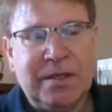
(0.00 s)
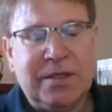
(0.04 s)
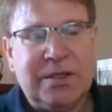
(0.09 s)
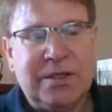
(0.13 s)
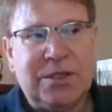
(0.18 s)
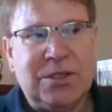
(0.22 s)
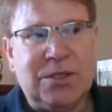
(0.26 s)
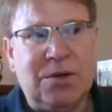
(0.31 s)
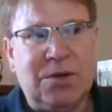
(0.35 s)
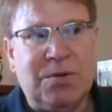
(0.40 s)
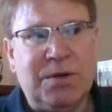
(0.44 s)

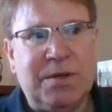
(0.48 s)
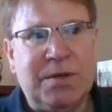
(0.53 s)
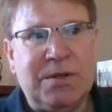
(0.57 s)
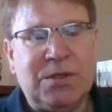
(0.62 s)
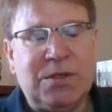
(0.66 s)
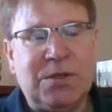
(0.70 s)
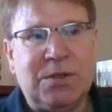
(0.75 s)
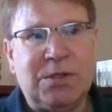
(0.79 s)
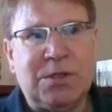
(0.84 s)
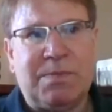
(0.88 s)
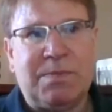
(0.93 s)
So to
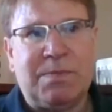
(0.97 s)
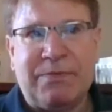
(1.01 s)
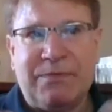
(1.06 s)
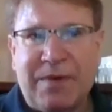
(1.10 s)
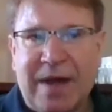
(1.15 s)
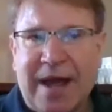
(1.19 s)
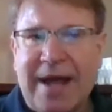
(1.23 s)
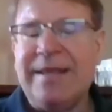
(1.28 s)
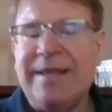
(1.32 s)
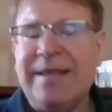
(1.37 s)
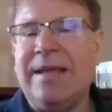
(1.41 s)
to, to
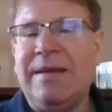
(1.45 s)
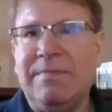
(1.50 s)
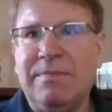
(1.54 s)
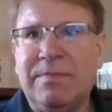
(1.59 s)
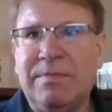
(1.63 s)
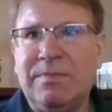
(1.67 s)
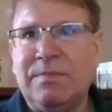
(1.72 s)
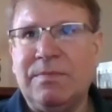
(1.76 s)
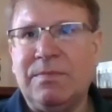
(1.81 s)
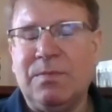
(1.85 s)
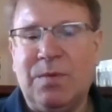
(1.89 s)
provide
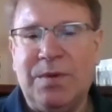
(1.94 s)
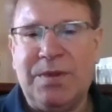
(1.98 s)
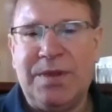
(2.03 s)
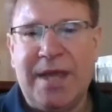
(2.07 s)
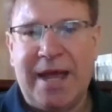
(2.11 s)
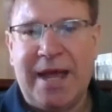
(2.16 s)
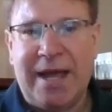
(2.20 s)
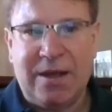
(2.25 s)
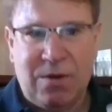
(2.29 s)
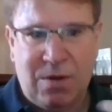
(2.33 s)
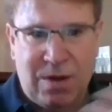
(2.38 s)
them with
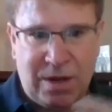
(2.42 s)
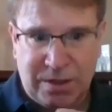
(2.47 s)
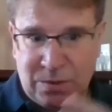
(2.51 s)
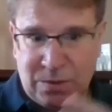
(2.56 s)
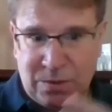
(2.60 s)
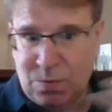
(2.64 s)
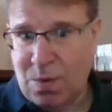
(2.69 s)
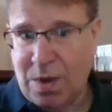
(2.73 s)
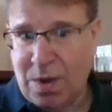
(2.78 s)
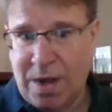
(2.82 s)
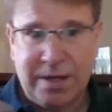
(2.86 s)
that all
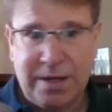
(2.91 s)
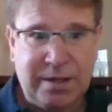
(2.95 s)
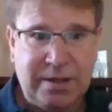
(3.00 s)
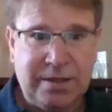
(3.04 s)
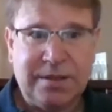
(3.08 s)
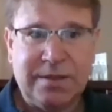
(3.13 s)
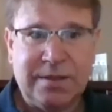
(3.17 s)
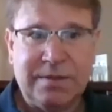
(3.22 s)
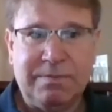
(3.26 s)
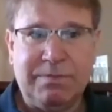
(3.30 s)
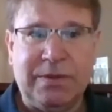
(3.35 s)
in
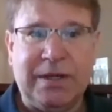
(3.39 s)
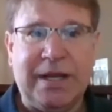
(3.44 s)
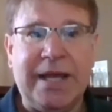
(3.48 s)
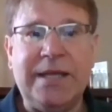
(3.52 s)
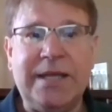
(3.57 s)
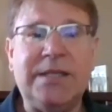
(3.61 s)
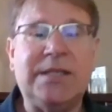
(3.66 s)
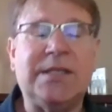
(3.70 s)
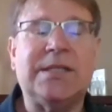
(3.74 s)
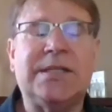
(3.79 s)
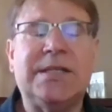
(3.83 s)
one
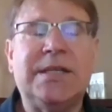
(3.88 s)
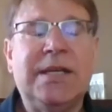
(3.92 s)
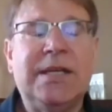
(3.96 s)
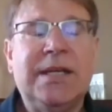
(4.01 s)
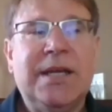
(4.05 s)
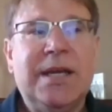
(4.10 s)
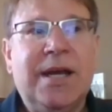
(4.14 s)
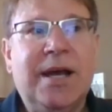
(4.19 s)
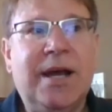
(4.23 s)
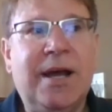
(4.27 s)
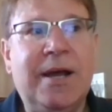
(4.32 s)
place,
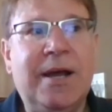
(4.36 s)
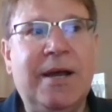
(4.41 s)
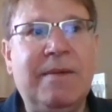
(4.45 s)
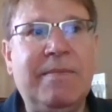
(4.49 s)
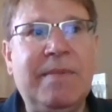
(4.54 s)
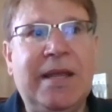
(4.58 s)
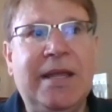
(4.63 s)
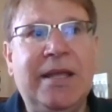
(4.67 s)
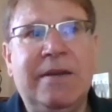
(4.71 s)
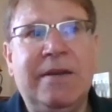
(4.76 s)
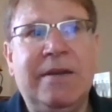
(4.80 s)

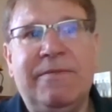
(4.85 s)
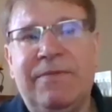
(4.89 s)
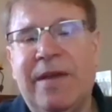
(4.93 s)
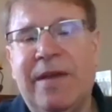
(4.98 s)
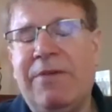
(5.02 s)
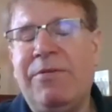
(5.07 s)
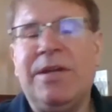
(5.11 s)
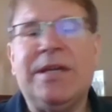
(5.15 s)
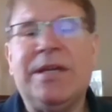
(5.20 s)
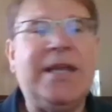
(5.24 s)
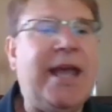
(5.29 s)
uh, in a
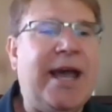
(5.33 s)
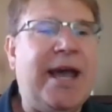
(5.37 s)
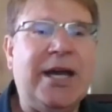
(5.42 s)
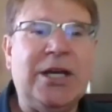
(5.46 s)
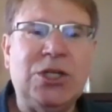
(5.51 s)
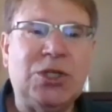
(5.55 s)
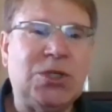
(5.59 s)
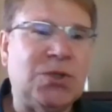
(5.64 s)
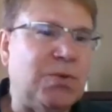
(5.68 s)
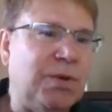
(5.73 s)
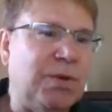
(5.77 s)
very
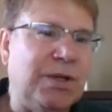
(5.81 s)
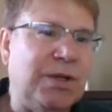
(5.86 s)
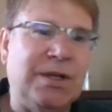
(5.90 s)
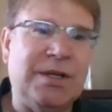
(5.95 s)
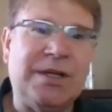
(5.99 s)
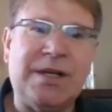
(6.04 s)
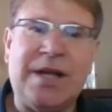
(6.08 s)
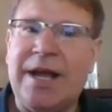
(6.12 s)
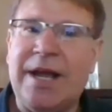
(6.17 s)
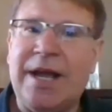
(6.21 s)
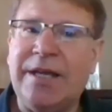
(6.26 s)

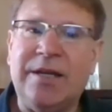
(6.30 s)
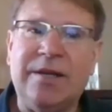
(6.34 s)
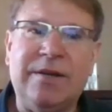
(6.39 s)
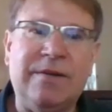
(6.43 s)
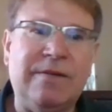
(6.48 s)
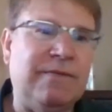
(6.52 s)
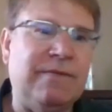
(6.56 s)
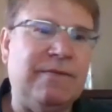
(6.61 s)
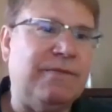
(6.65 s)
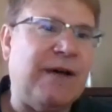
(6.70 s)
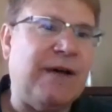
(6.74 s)
casual kind
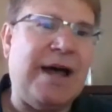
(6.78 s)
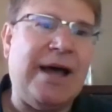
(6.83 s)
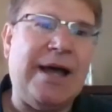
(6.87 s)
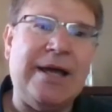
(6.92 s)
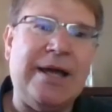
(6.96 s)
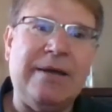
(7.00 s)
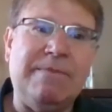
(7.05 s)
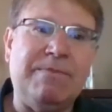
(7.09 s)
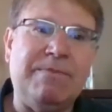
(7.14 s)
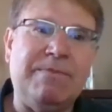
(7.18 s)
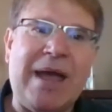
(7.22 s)
of
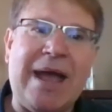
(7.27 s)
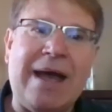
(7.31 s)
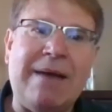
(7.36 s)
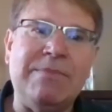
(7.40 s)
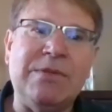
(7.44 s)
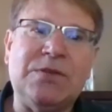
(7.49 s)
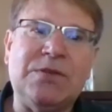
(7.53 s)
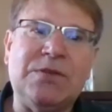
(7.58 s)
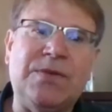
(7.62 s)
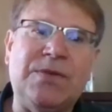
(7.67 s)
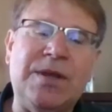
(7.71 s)
vibe
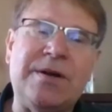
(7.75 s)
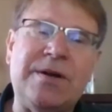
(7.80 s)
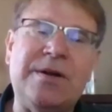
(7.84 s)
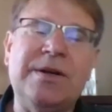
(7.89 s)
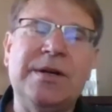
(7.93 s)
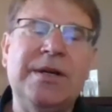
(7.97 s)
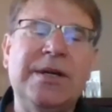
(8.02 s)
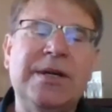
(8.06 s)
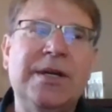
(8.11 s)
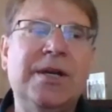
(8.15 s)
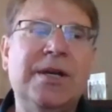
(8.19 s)

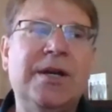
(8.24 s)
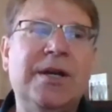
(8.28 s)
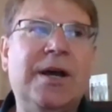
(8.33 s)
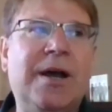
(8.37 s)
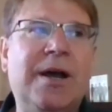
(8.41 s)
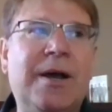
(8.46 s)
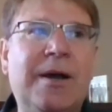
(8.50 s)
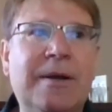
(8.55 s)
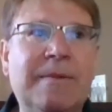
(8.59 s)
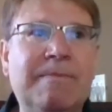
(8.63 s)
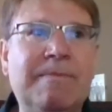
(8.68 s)
atmosphere,
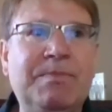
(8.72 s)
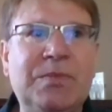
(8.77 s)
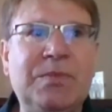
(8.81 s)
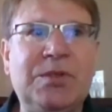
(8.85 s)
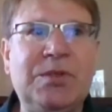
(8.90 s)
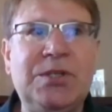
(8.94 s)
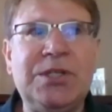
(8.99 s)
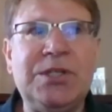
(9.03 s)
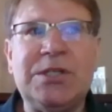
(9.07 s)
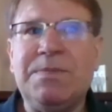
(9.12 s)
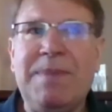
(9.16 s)
um,
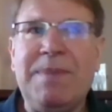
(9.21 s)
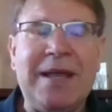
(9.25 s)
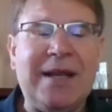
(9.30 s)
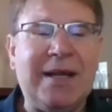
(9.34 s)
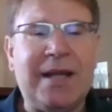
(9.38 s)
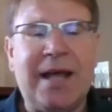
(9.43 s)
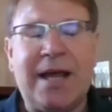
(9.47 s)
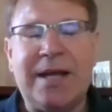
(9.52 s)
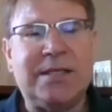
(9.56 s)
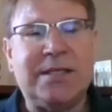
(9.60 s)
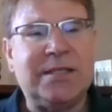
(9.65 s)
just made
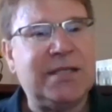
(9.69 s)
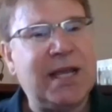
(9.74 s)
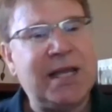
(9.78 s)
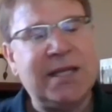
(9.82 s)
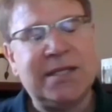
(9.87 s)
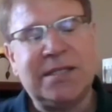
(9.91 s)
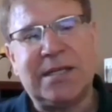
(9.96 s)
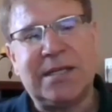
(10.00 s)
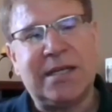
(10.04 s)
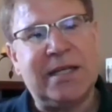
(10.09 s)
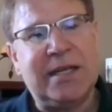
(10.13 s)
a lot of sense.